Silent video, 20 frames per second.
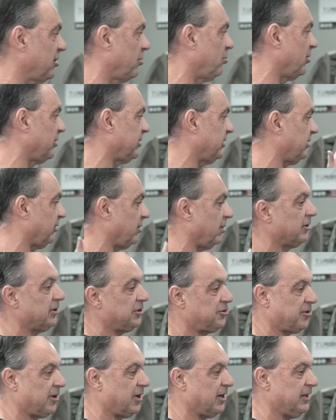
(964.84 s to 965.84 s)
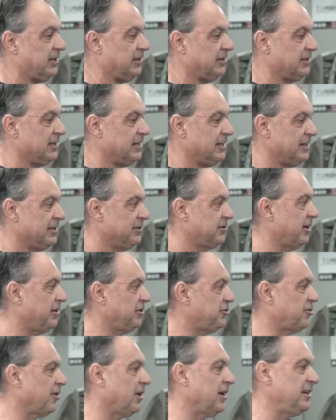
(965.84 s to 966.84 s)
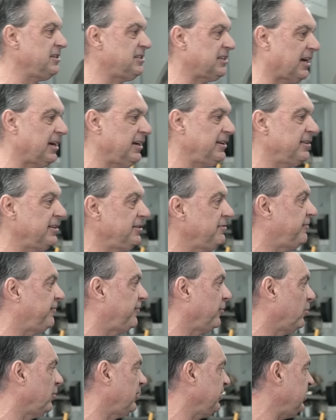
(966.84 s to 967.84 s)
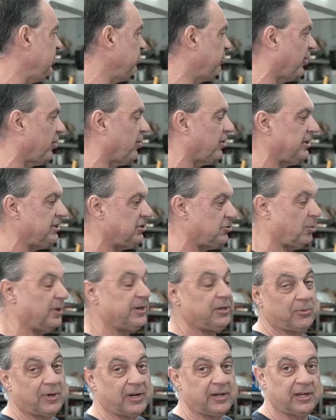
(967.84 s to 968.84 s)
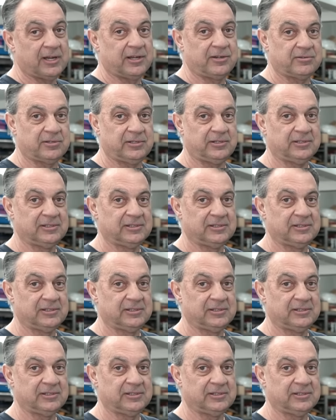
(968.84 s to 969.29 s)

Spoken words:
I wanted a longer tray. So the tray's 1840 by 2100.